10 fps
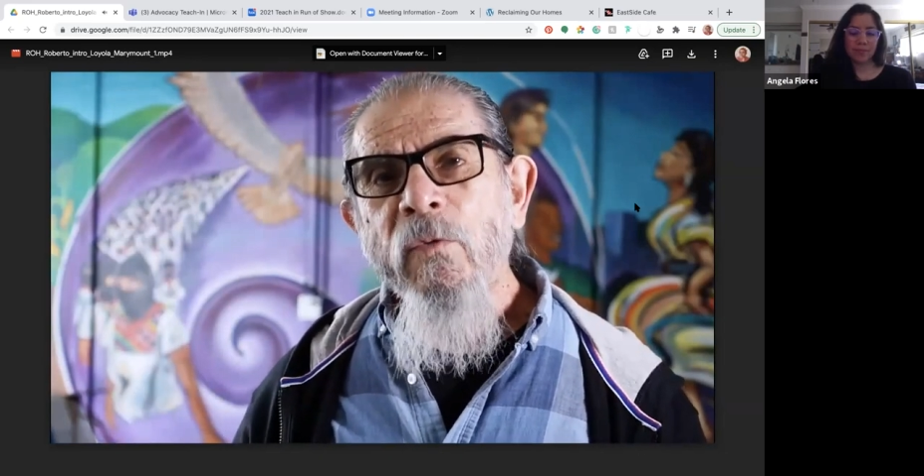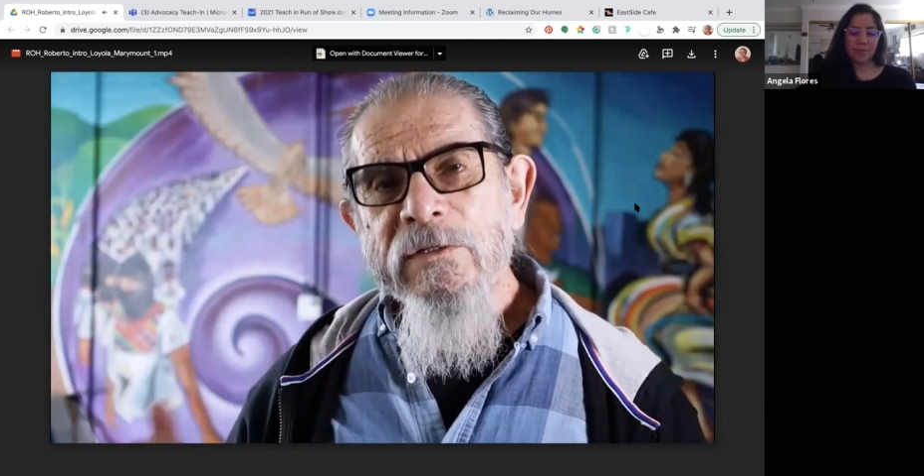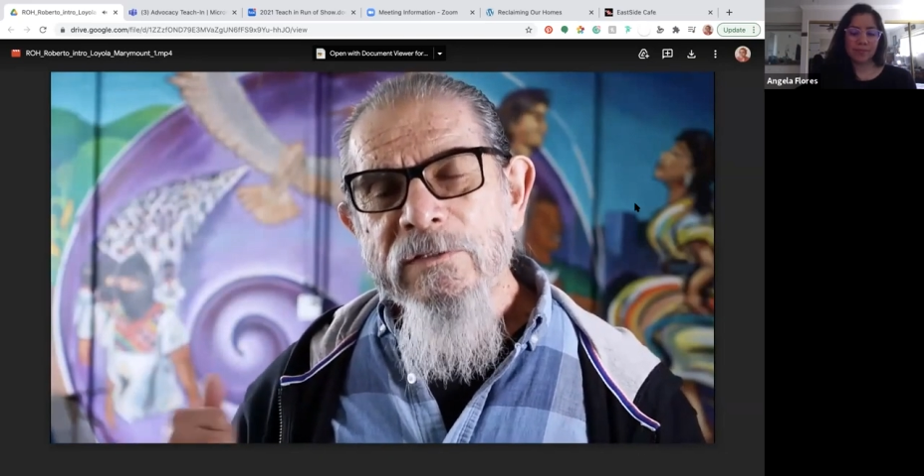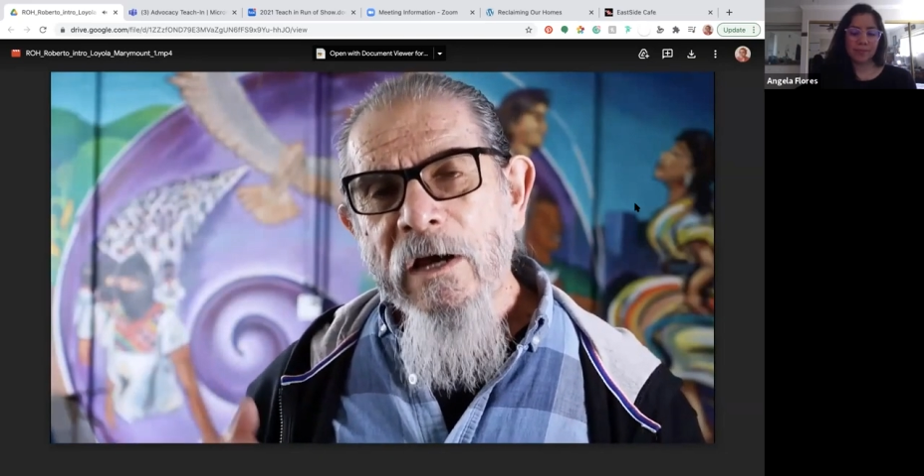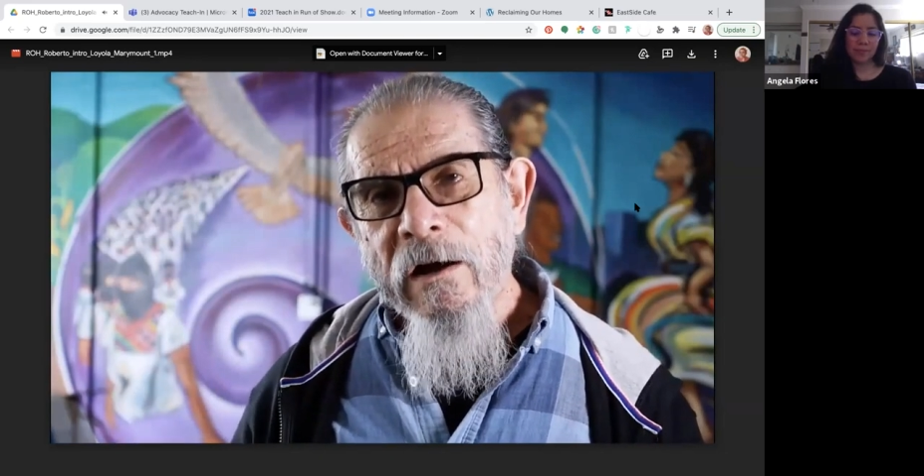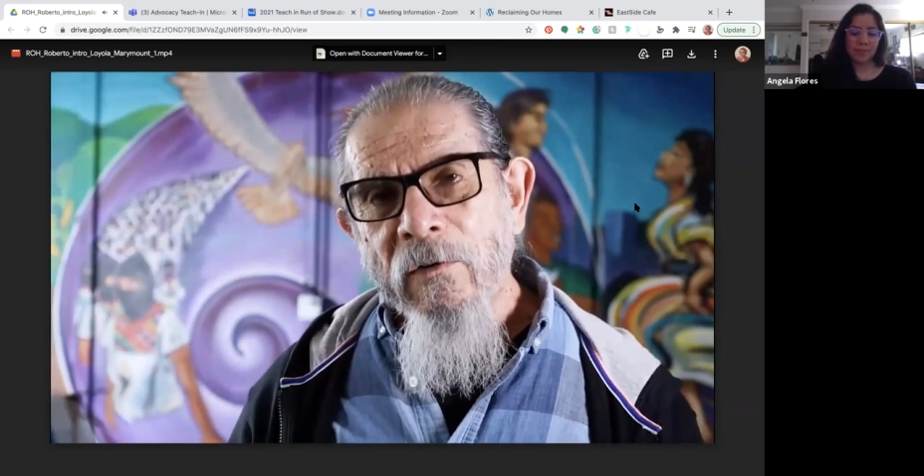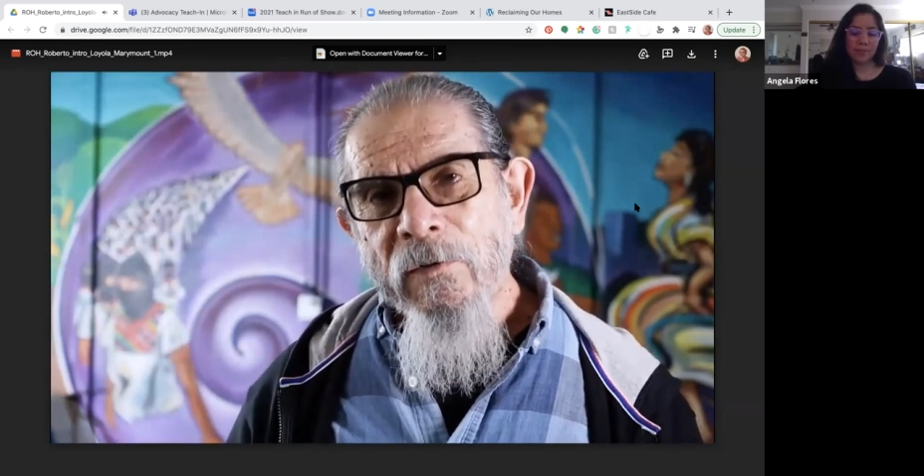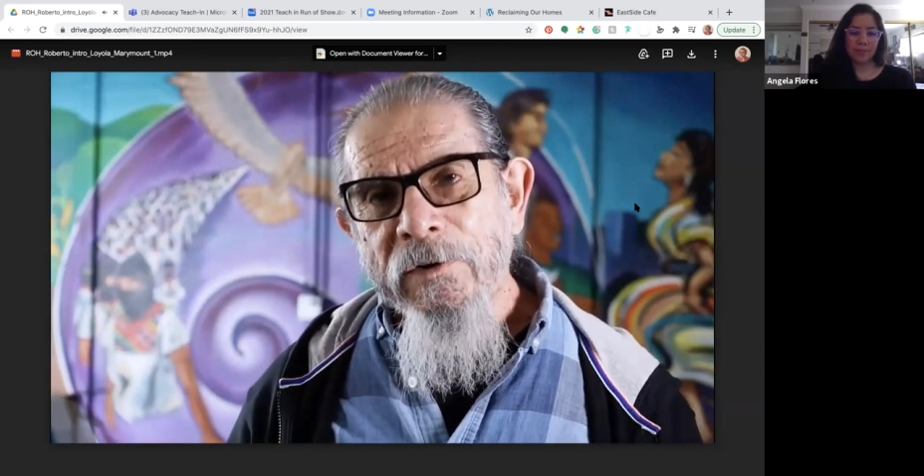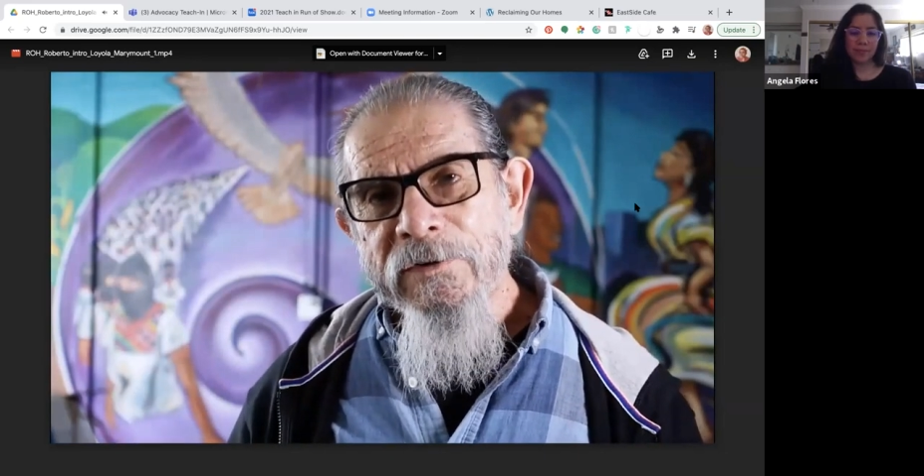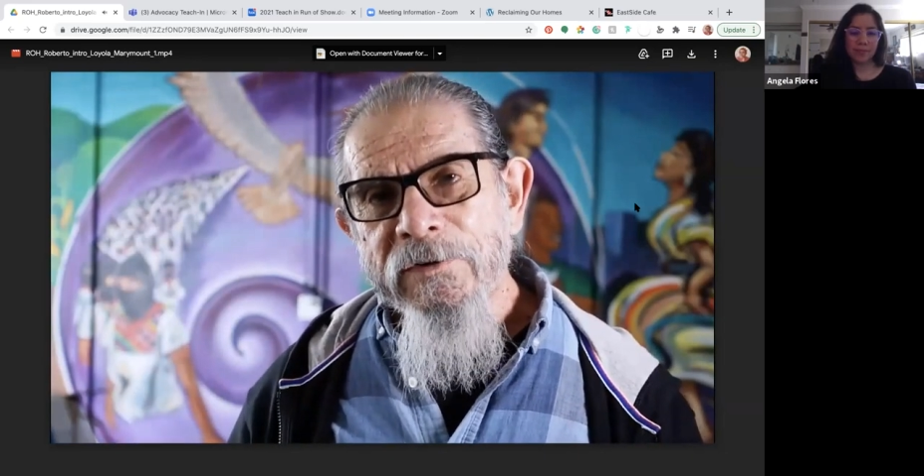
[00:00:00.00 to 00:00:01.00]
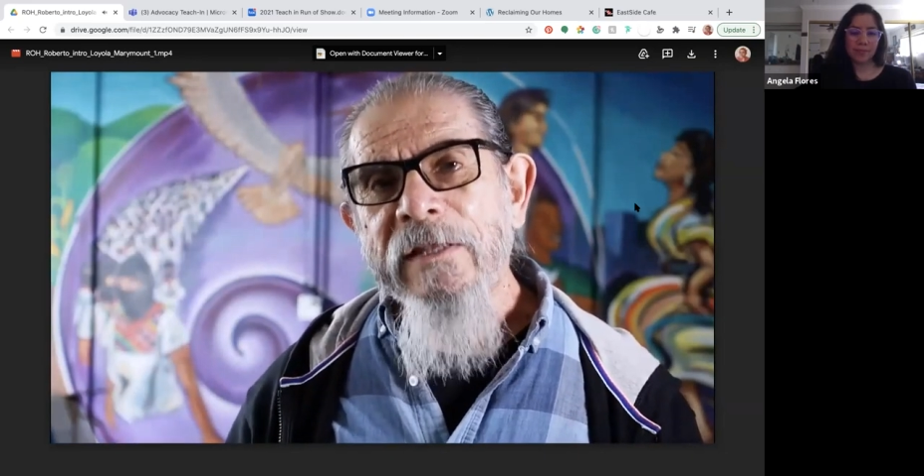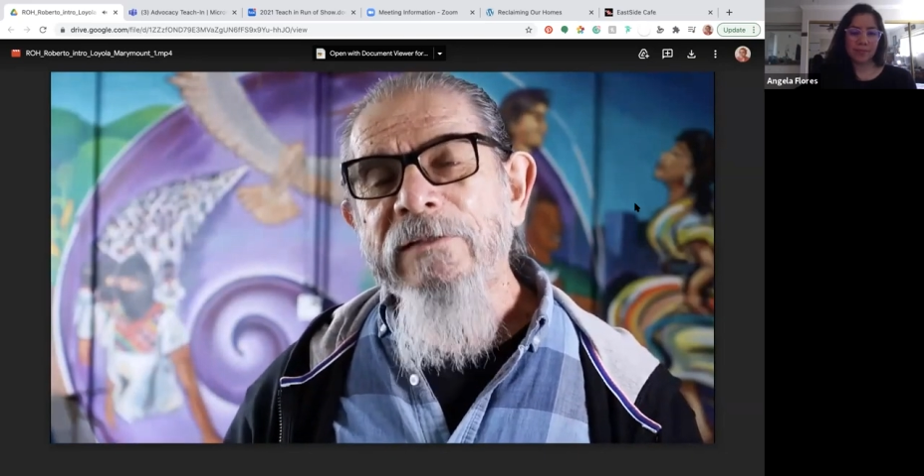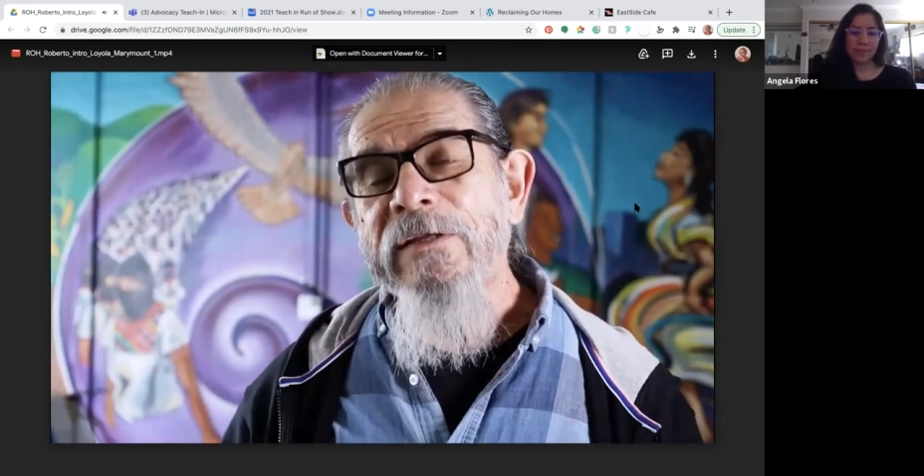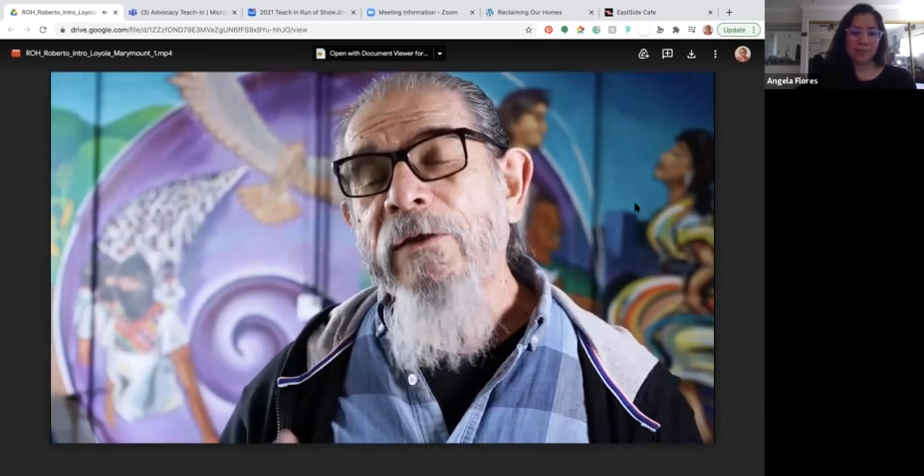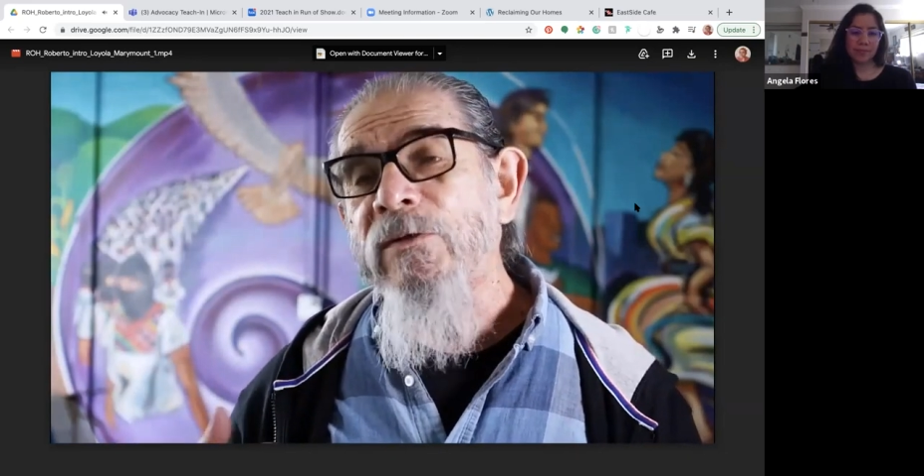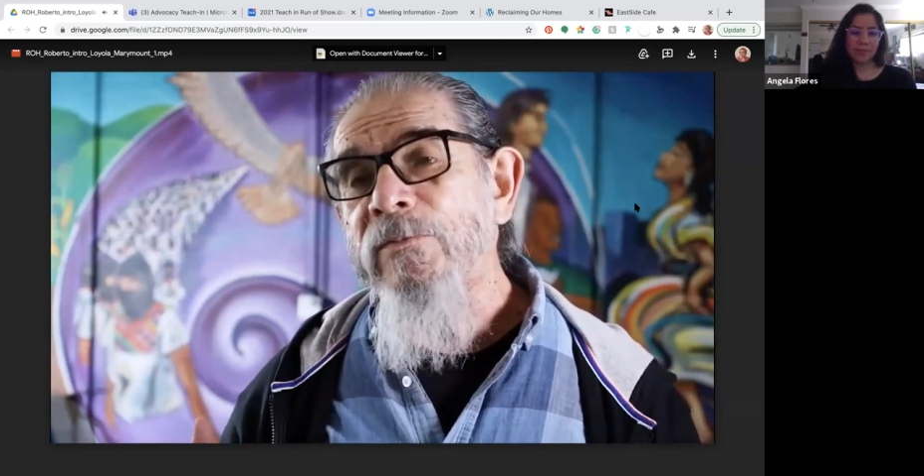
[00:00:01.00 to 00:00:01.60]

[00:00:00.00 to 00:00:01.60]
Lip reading: what's ours and take